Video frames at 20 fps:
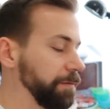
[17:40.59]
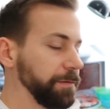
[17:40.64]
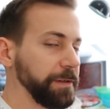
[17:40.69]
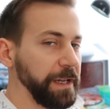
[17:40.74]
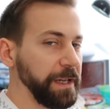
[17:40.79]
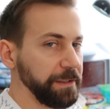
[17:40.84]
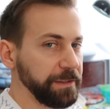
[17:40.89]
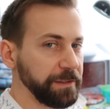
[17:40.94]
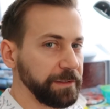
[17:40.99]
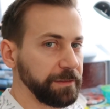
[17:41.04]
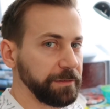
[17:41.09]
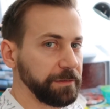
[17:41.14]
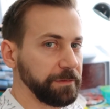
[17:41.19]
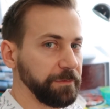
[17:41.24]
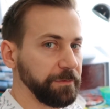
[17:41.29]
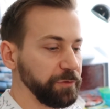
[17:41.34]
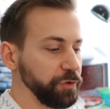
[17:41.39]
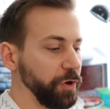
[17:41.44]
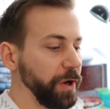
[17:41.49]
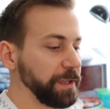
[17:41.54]
It's
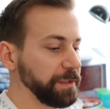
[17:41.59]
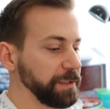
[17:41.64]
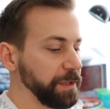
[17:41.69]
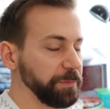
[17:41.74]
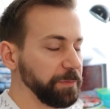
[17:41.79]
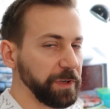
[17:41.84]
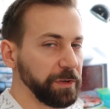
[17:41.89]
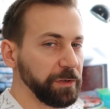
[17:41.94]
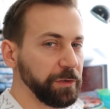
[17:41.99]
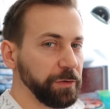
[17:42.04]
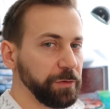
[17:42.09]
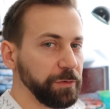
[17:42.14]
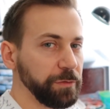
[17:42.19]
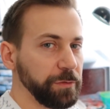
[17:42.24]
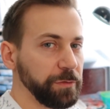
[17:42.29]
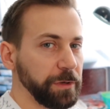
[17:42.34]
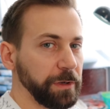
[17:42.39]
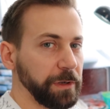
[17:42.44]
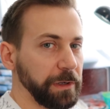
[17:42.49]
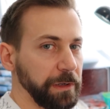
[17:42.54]
trying something
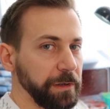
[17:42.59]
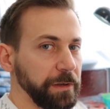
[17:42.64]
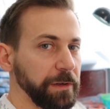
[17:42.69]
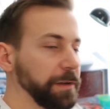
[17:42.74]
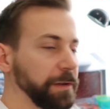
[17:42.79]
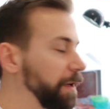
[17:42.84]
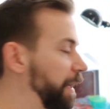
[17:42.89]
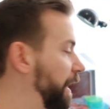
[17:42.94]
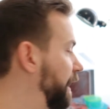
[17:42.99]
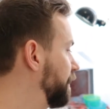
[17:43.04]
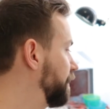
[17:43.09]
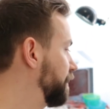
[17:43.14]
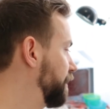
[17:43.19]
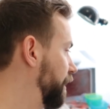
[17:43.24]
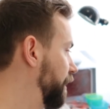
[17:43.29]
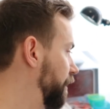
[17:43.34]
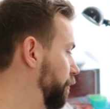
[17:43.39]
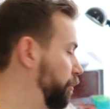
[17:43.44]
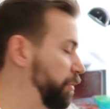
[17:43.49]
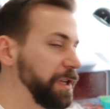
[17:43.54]
new
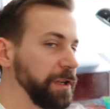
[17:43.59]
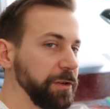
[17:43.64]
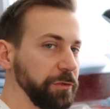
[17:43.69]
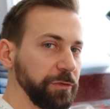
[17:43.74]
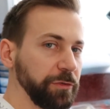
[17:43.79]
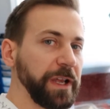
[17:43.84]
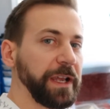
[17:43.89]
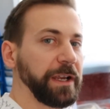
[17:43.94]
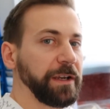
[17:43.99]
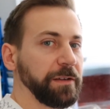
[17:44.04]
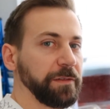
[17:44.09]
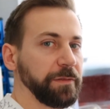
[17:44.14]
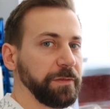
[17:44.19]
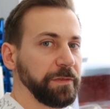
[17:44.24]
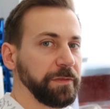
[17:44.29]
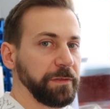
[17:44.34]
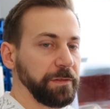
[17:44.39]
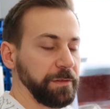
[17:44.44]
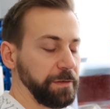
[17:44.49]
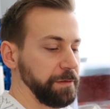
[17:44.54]
and being creative
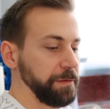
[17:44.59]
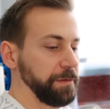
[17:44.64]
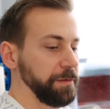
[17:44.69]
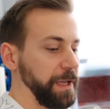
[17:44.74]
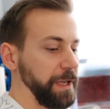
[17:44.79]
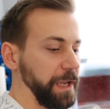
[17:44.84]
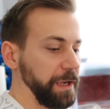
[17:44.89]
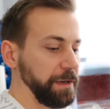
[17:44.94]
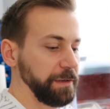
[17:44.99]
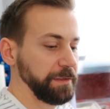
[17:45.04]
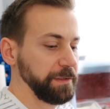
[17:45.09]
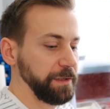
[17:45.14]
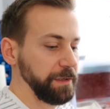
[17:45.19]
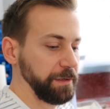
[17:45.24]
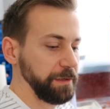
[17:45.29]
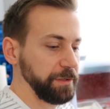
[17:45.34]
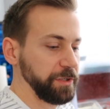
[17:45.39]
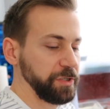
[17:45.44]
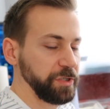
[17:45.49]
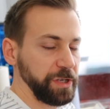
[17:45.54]
and
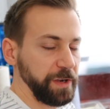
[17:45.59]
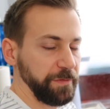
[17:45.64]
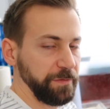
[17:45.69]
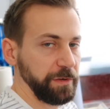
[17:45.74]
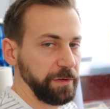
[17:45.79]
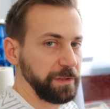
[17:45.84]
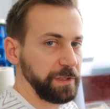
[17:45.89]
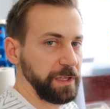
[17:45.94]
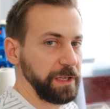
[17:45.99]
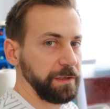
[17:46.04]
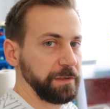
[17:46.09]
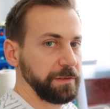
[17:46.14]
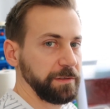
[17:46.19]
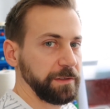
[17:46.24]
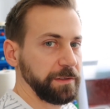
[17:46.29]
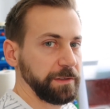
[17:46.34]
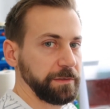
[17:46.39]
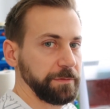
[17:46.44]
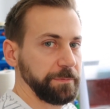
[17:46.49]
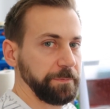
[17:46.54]
discovering
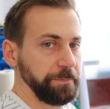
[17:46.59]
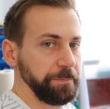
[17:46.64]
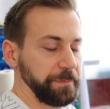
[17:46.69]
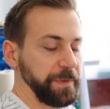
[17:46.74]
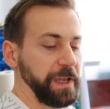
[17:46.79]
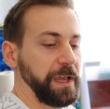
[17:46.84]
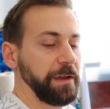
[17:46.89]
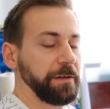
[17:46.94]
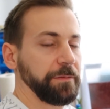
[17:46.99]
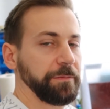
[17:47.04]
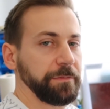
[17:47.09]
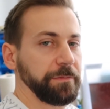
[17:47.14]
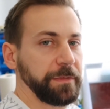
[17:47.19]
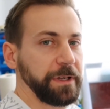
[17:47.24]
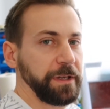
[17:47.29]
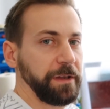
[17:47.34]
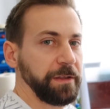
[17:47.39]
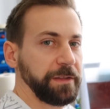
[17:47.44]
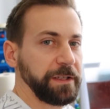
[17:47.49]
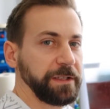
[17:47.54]
things. Yeah.
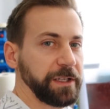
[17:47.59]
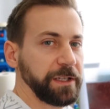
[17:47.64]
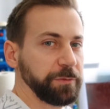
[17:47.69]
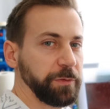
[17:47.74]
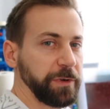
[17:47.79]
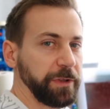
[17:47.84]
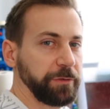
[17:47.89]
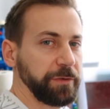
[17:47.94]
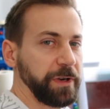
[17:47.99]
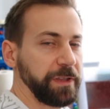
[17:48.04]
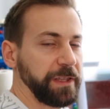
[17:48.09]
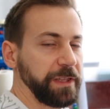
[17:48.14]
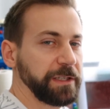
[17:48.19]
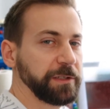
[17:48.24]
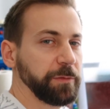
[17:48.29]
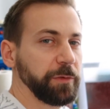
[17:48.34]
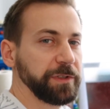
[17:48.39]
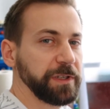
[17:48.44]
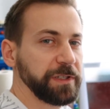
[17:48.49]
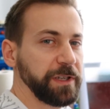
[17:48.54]
I think that's one of the great things
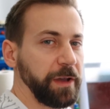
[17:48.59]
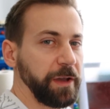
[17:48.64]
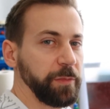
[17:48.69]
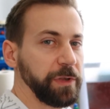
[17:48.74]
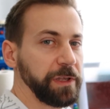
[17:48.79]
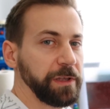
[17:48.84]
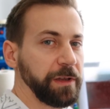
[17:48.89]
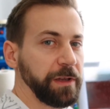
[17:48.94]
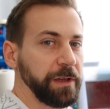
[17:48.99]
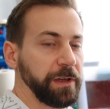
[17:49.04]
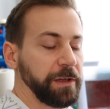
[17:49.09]
about this hobby.